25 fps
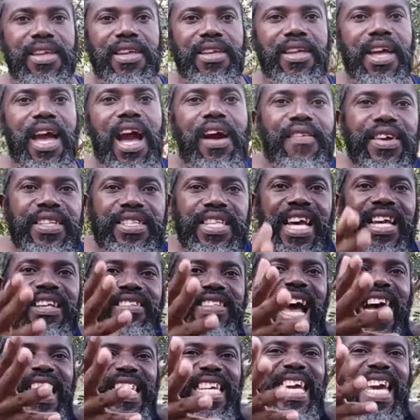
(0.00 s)
Everything is
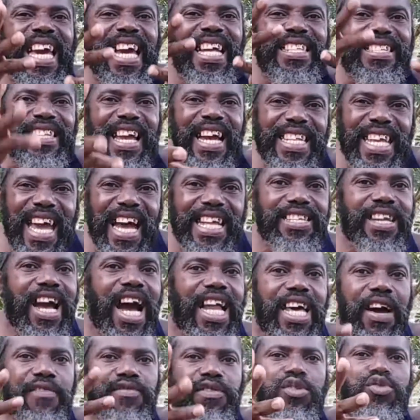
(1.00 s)
on the internet. All
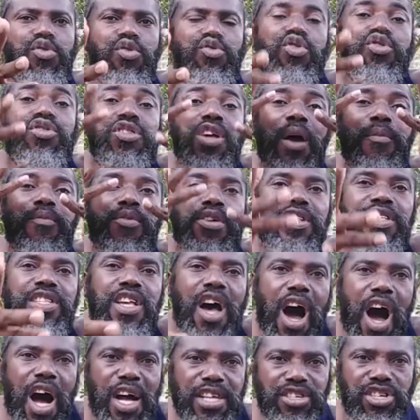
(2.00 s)
you have to do some
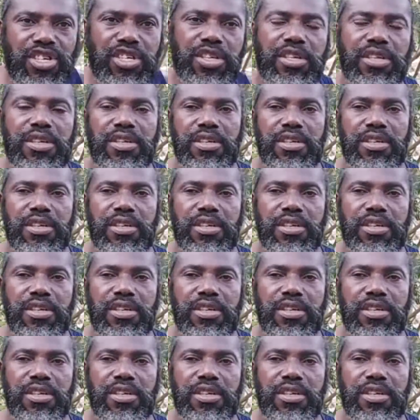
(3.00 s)
research.